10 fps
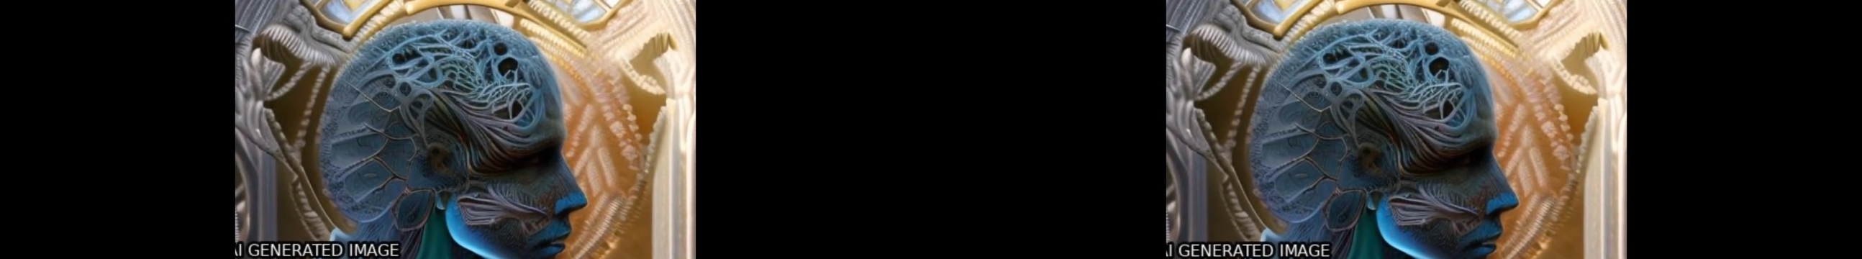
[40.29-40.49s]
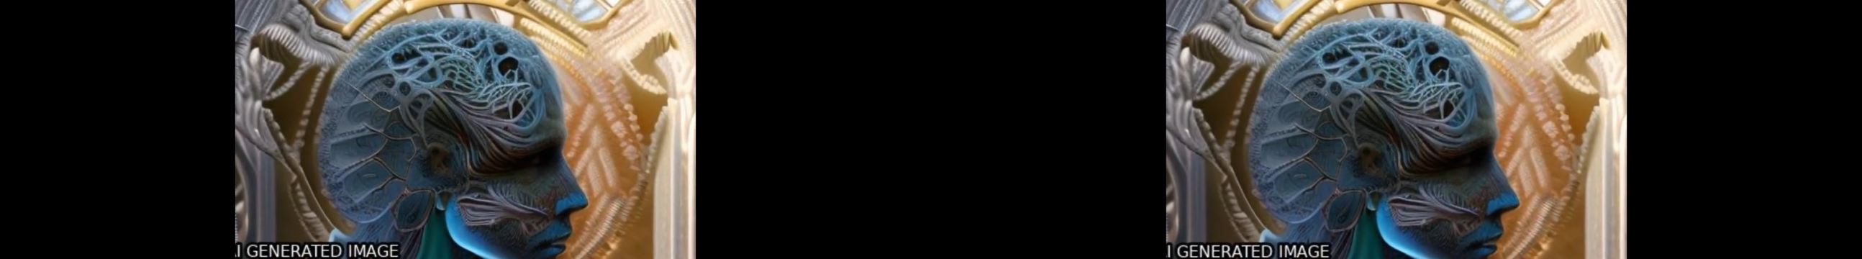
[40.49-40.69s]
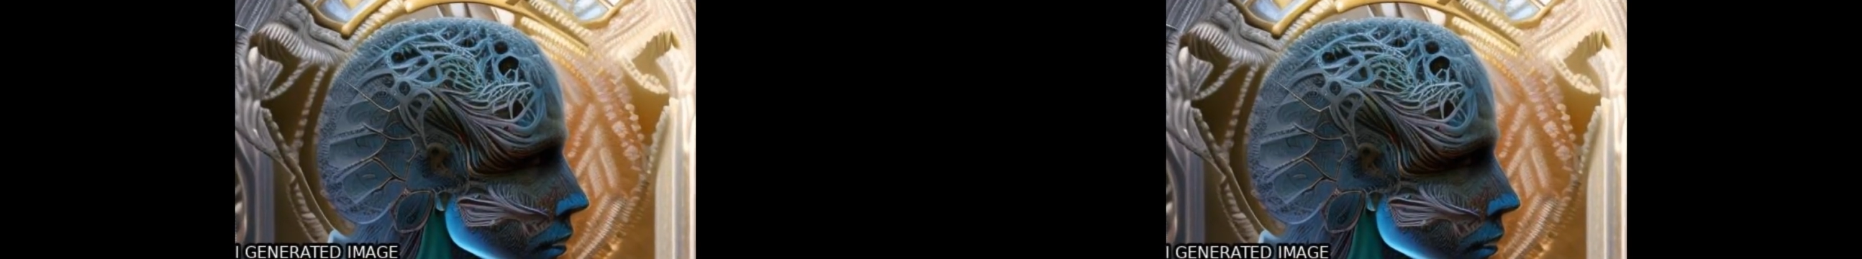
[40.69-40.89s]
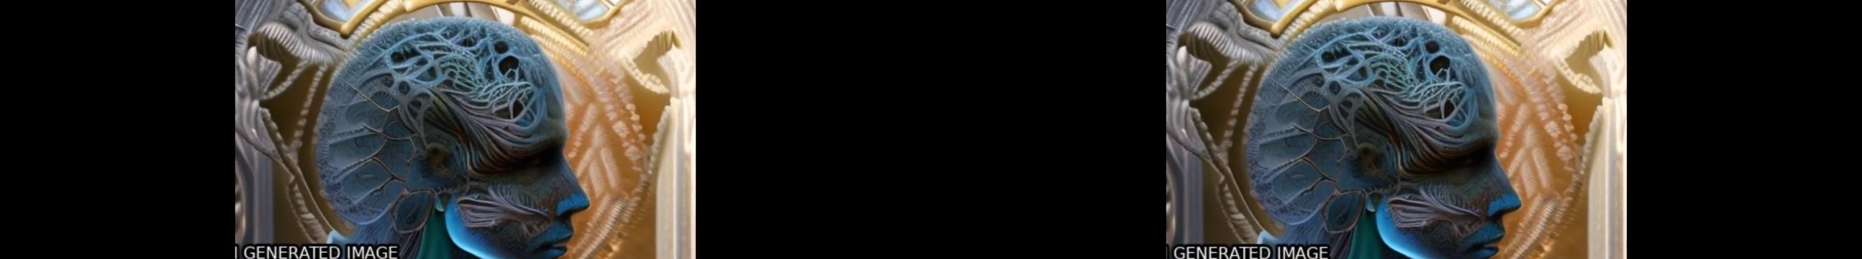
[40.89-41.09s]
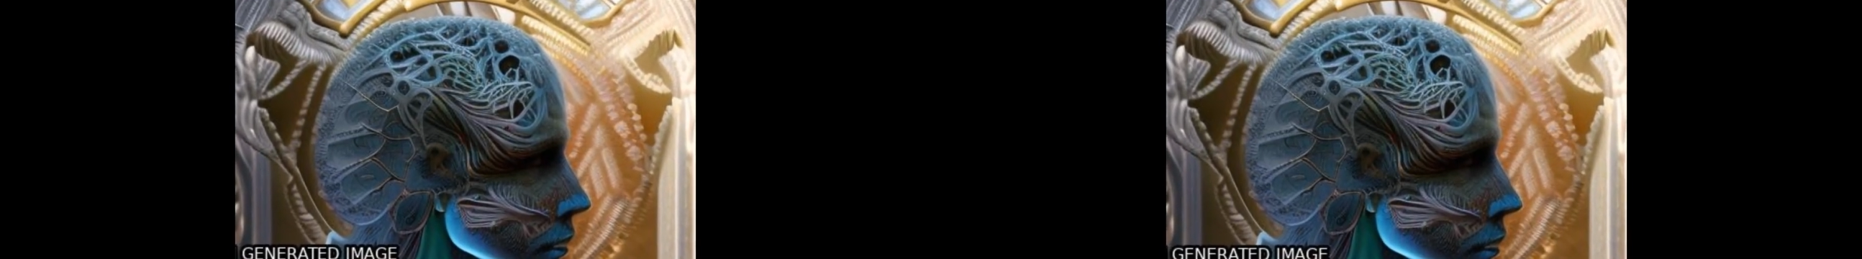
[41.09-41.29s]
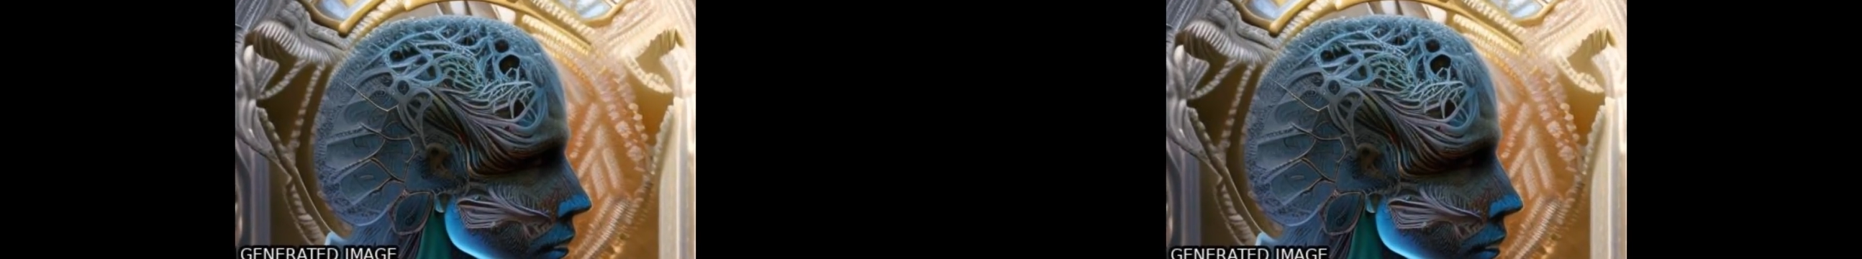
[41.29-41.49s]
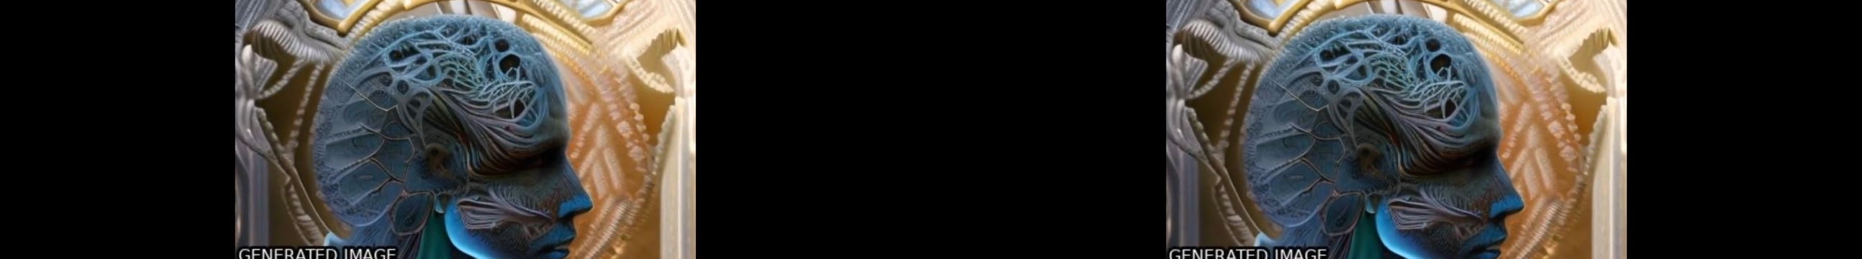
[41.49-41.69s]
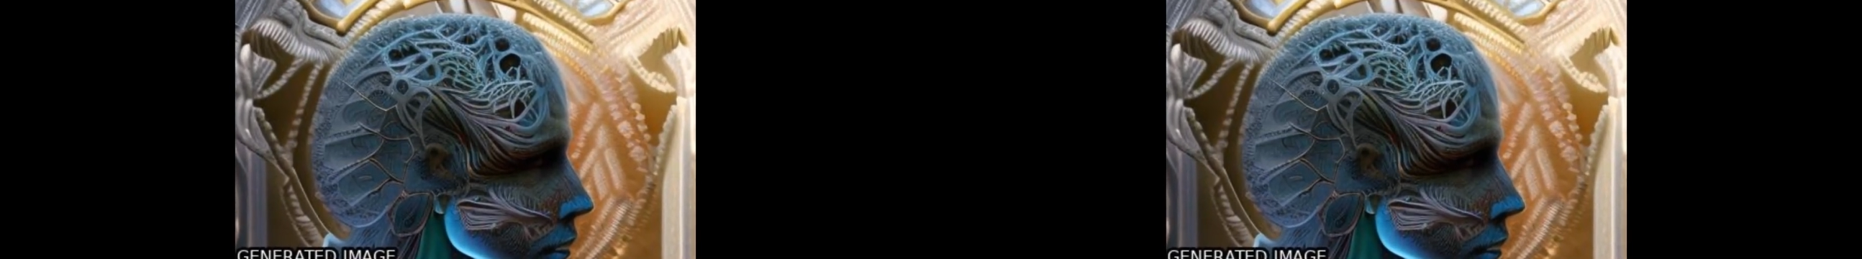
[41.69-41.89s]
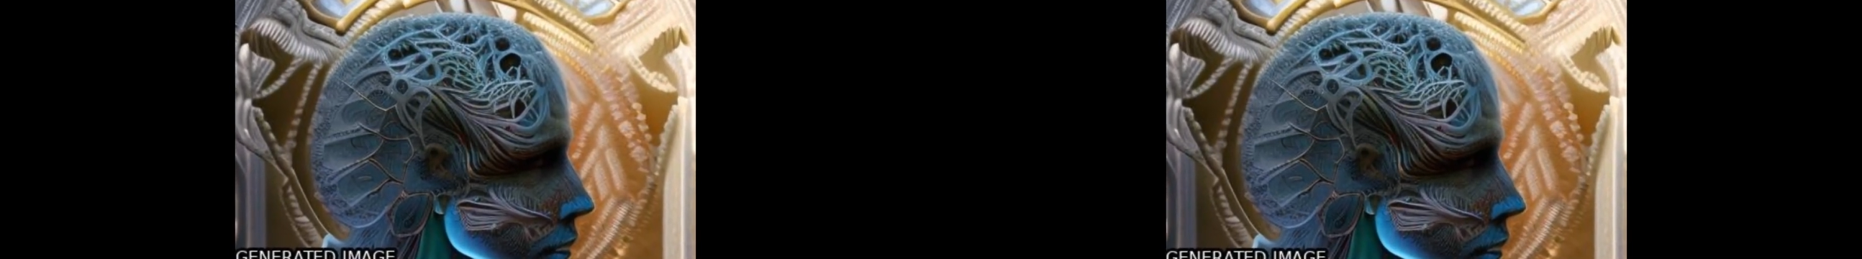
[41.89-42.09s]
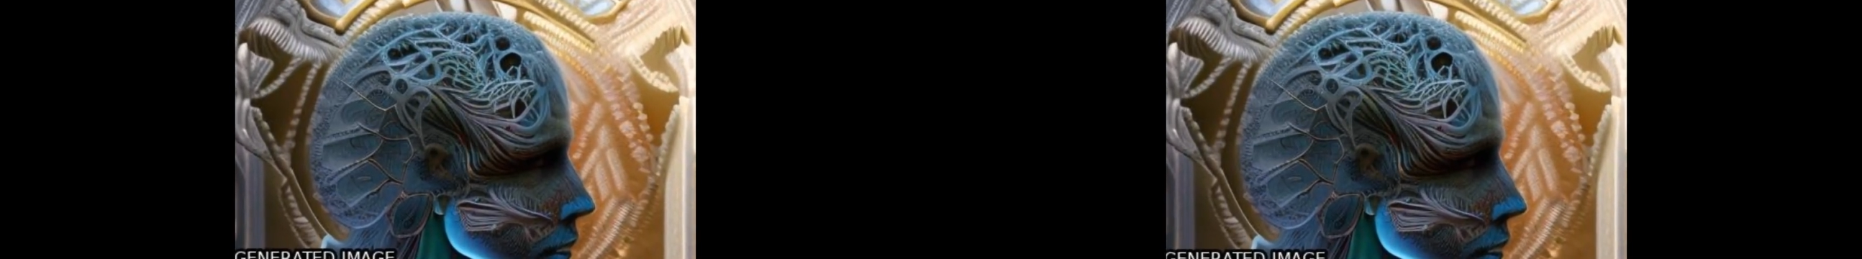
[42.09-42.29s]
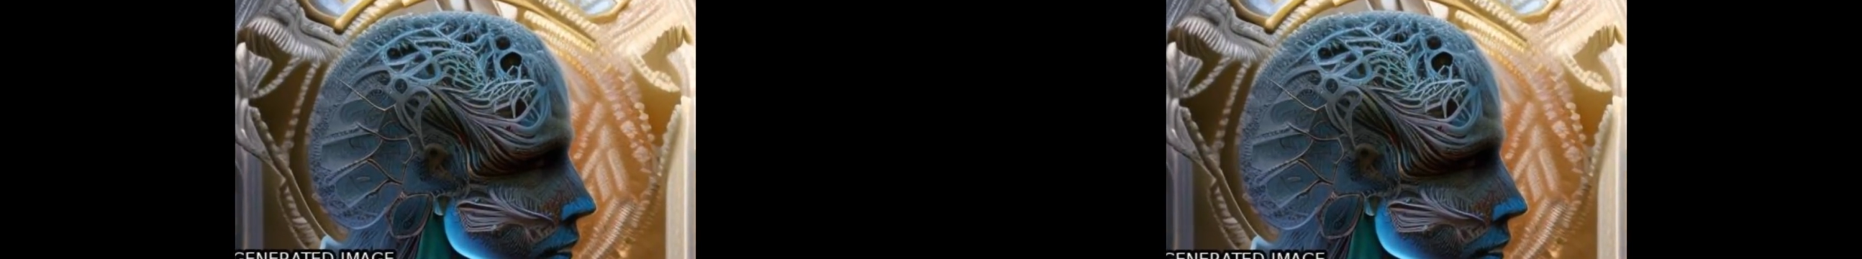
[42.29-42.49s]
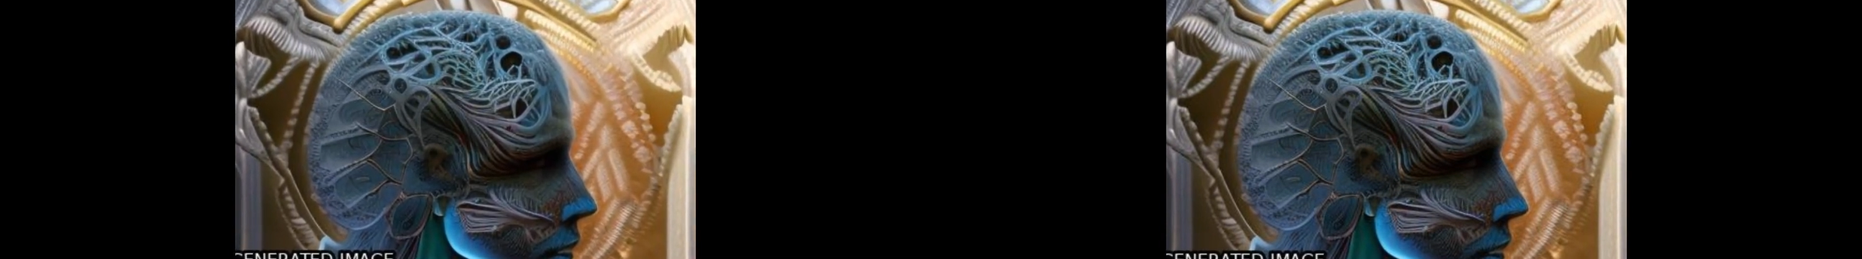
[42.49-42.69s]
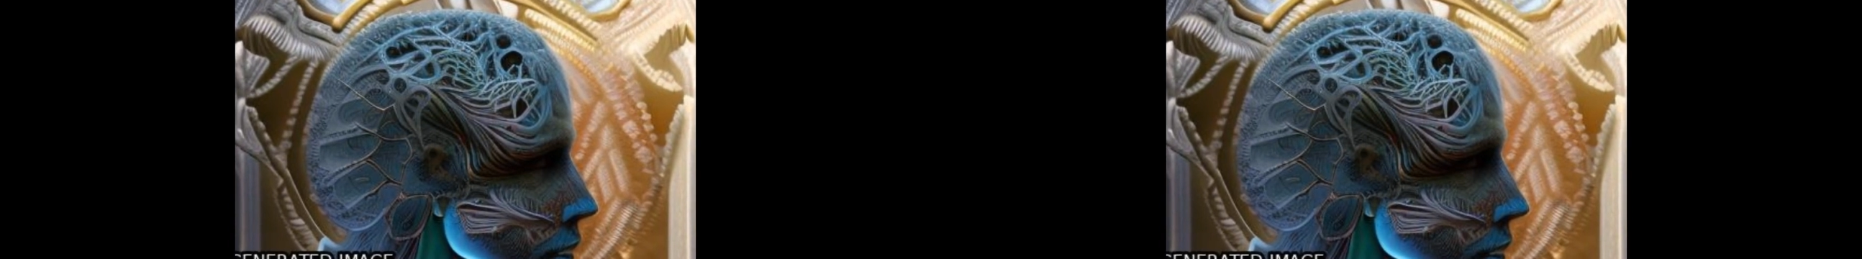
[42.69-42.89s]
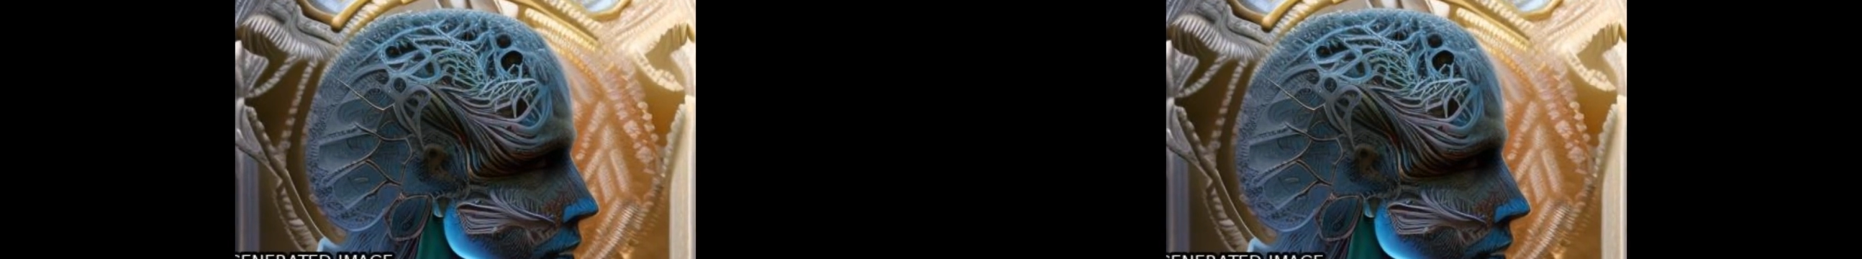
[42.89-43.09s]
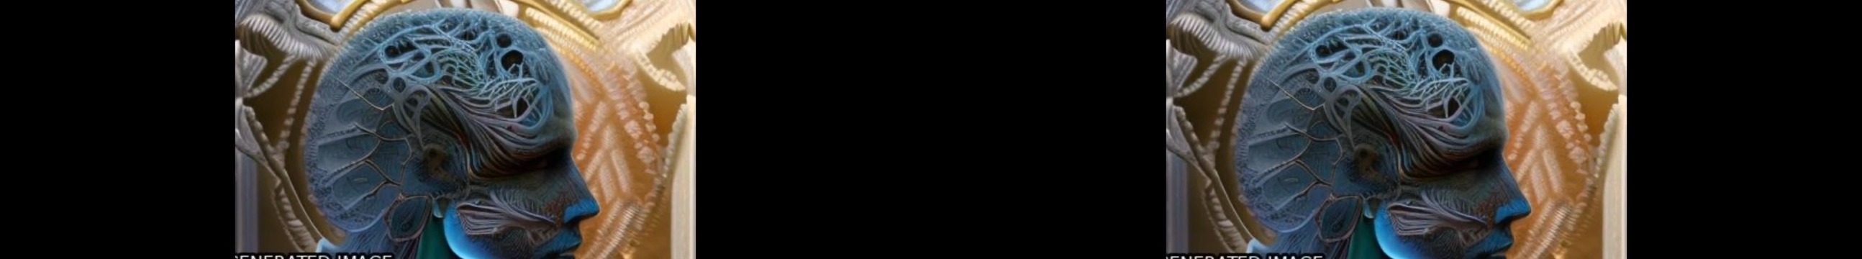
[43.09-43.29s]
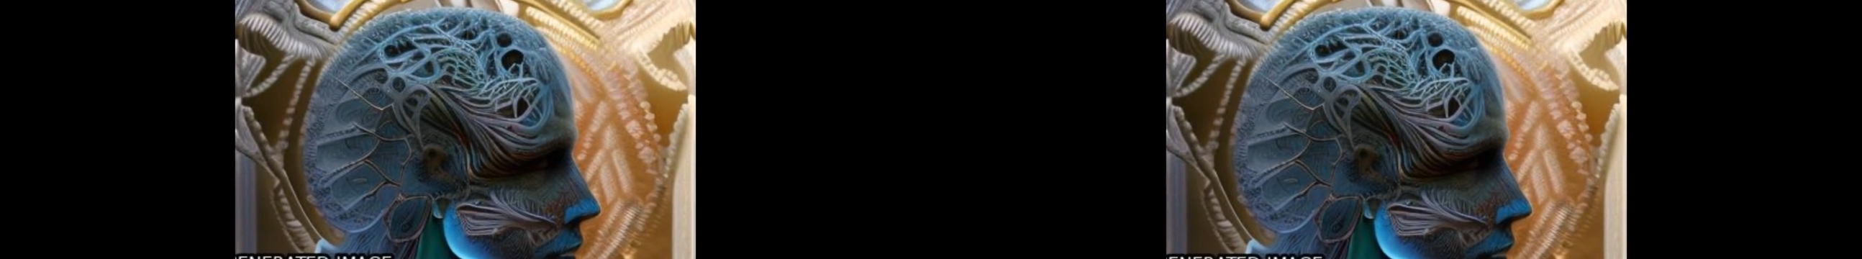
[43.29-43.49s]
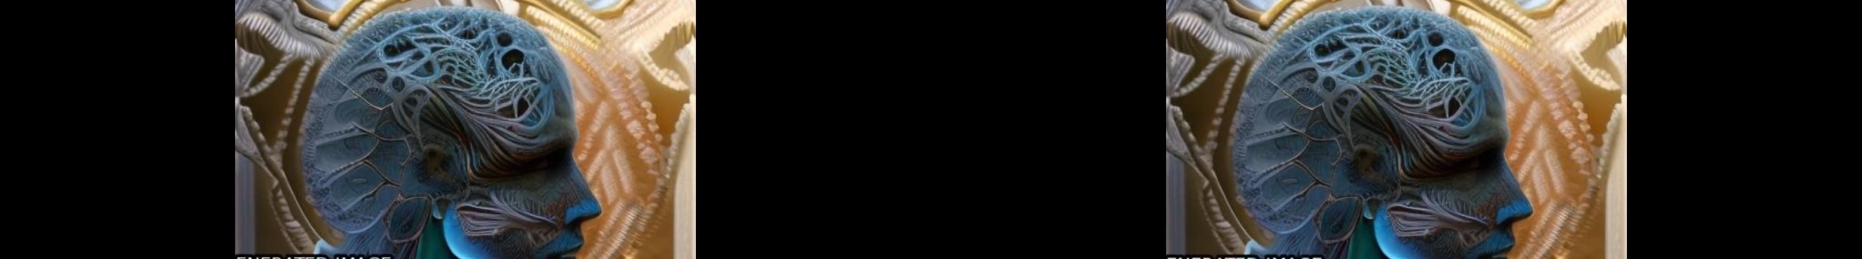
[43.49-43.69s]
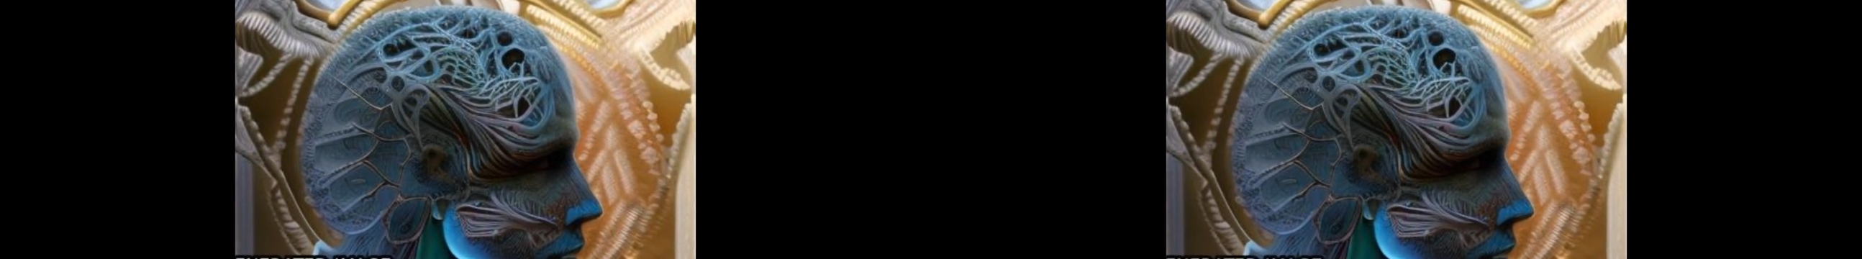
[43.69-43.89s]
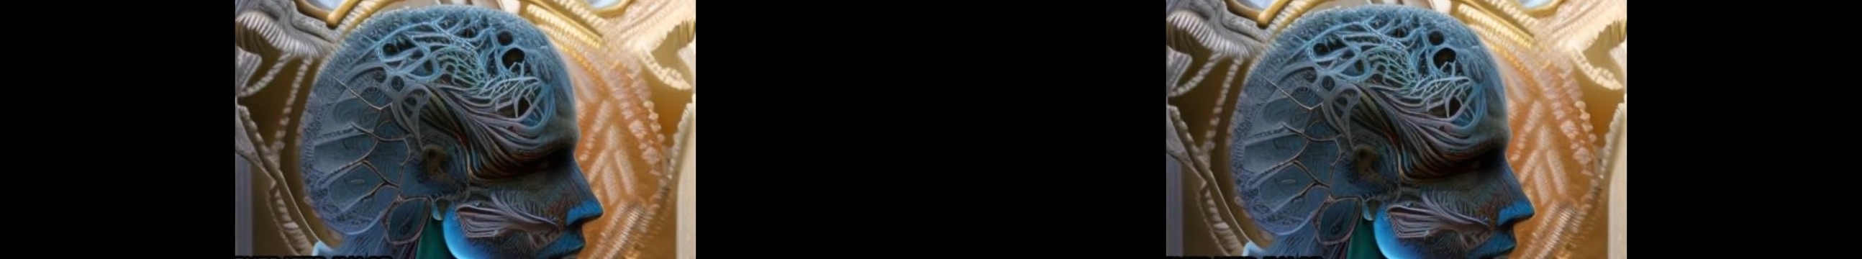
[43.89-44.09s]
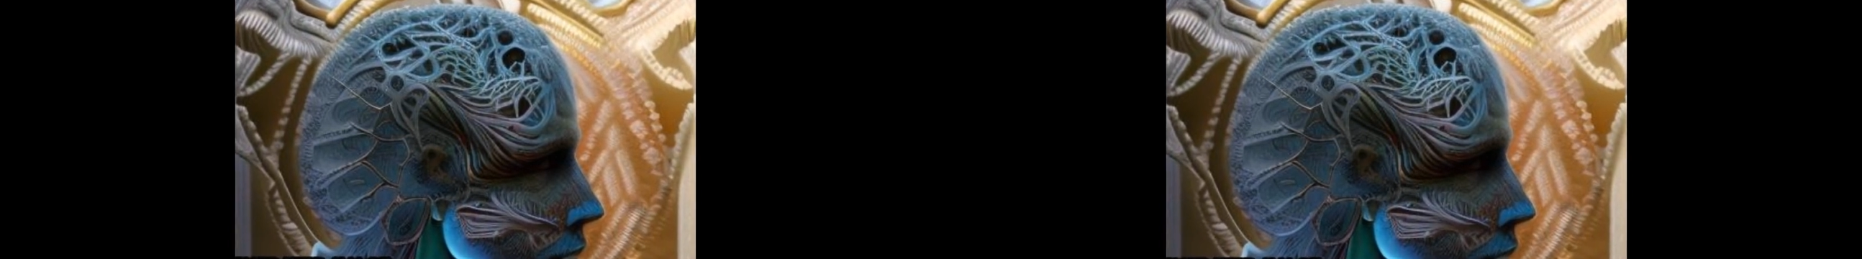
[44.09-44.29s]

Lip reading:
No face is visible, so there are no lips to read.